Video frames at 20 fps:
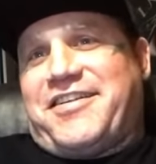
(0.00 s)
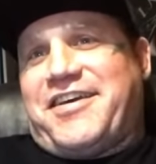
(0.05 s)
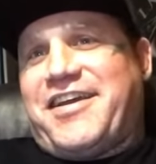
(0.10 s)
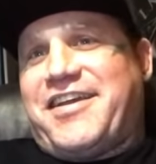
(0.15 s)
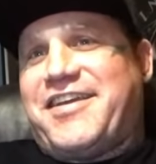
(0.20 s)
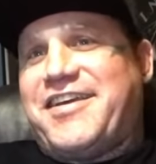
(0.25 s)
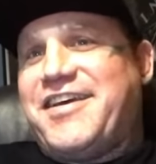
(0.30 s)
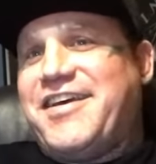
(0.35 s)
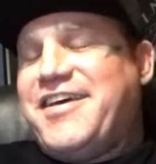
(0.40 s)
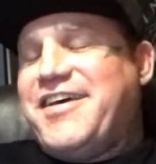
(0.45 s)

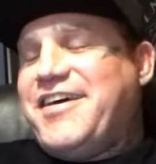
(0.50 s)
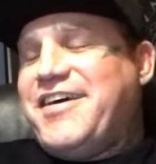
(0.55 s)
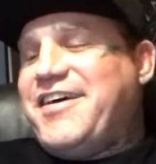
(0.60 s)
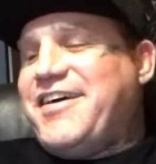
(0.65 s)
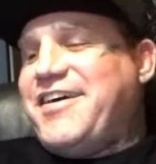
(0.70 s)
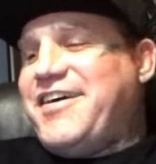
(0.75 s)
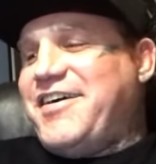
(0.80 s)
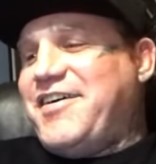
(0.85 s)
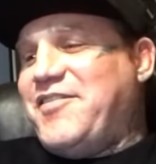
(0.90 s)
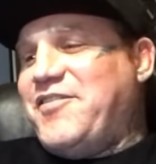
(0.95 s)
like,
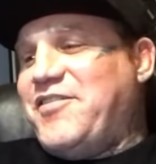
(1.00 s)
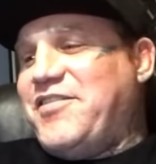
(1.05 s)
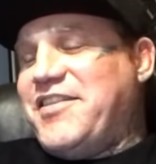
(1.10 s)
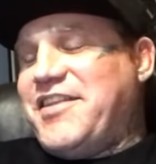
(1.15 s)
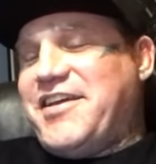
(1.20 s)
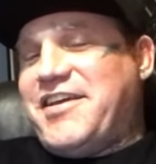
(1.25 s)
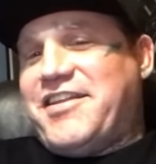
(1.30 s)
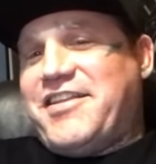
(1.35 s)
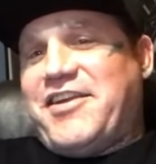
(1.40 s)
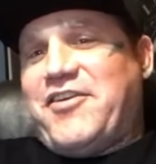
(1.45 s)

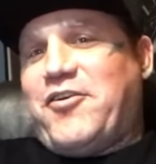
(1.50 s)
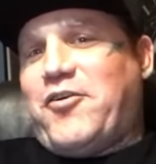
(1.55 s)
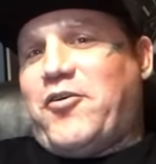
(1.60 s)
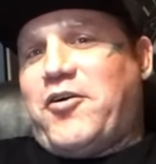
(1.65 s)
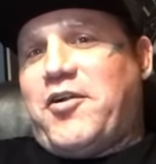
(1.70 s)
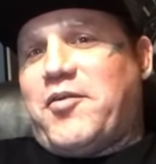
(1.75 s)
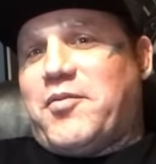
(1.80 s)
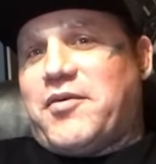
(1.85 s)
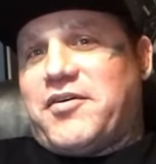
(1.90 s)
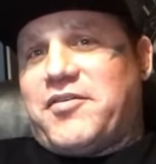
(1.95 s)
and they were
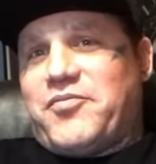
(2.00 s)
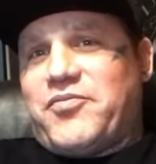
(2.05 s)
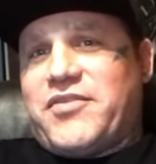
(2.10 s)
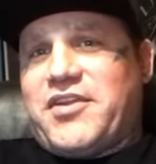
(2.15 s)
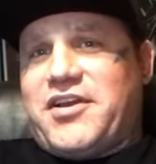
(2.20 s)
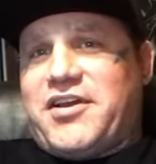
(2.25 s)
horrible.